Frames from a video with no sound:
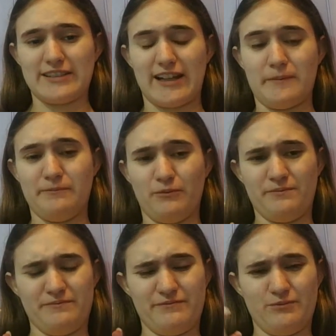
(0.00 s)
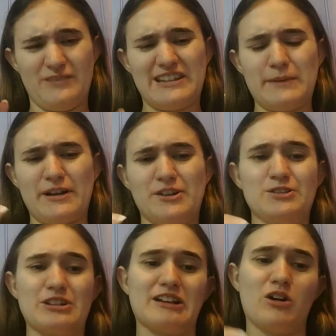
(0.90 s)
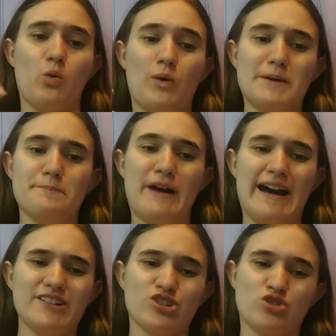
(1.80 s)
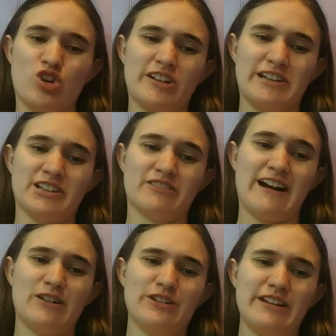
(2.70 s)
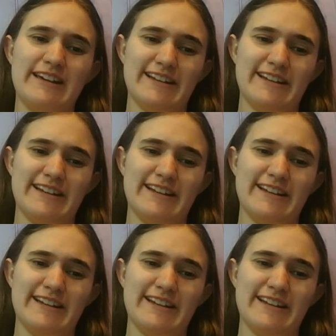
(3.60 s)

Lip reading: Like, a example I use is, like, when a bat is crawling on the ground,